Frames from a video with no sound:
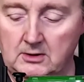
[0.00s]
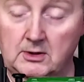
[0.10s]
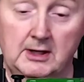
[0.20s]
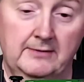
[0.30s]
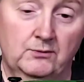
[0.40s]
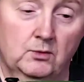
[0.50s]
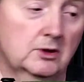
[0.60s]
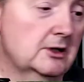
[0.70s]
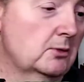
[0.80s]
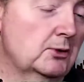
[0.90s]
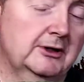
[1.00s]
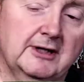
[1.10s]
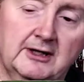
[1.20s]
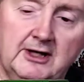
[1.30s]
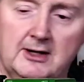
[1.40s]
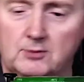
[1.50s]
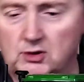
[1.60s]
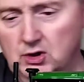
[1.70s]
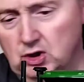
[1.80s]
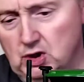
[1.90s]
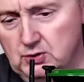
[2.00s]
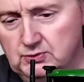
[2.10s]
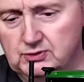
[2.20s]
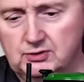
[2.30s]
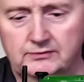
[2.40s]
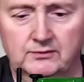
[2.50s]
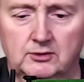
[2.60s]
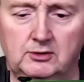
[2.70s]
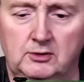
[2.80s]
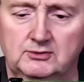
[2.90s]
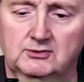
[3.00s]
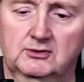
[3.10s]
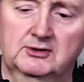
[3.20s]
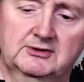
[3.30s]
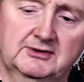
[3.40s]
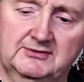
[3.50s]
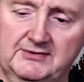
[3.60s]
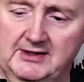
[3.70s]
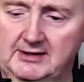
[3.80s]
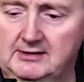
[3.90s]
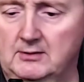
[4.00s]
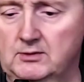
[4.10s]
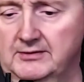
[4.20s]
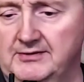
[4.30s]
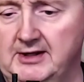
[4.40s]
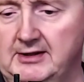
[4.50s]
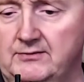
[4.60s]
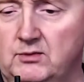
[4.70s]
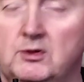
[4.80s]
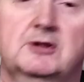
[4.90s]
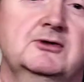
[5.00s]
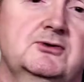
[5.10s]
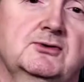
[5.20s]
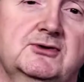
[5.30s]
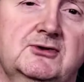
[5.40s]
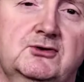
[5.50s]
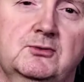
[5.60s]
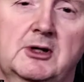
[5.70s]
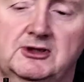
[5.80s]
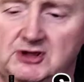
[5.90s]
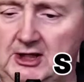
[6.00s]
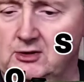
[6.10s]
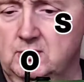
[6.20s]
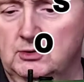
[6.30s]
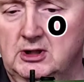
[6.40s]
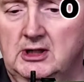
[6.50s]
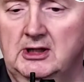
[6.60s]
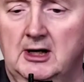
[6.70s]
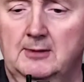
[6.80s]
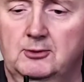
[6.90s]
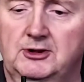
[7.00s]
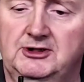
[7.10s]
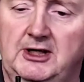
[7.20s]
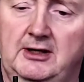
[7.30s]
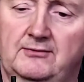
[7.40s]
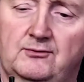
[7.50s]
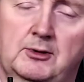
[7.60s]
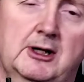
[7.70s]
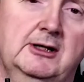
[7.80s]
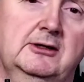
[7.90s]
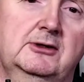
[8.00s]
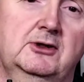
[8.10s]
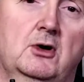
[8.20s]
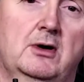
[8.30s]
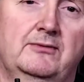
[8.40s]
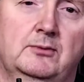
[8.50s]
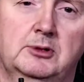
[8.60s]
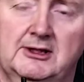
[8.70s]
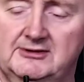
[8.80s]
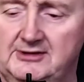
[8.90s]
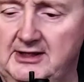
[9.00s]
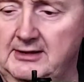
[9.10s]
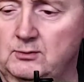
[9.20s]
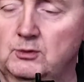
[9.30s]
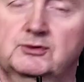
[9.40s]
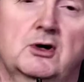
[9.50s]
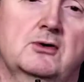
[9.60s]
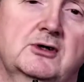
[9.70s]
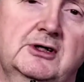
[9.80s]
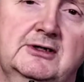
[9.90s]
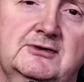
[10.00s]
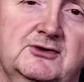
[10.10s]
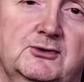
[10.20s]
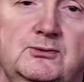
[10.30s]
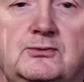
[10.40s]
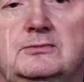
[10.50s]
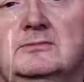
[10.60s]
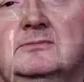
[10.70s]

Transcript: Alright everyone, I'll bring that camera closer for a closer look at this thing. I want to thank everyone that tunes into my channel. I appreciate everybody. Y'all have a blessed day, and we'll talk again soon.